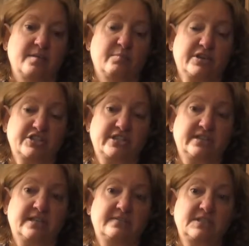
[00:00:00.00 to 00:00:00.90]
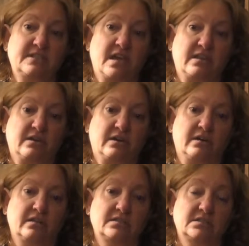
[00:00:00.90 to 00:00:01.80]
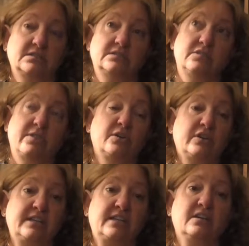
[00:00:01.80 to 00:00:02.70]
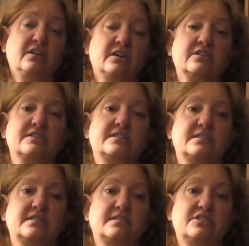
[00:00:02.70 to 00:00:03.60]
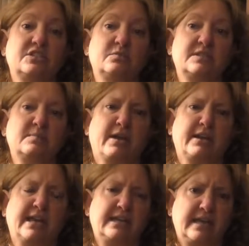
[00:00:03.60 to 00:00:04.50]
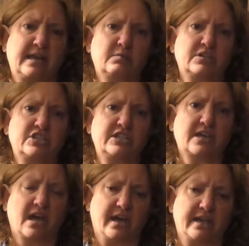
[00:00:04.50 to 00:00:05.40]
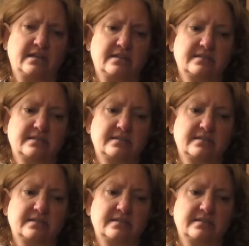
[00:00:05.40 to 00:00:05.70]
Bridget lived another 30 years. She was about 88 when she died.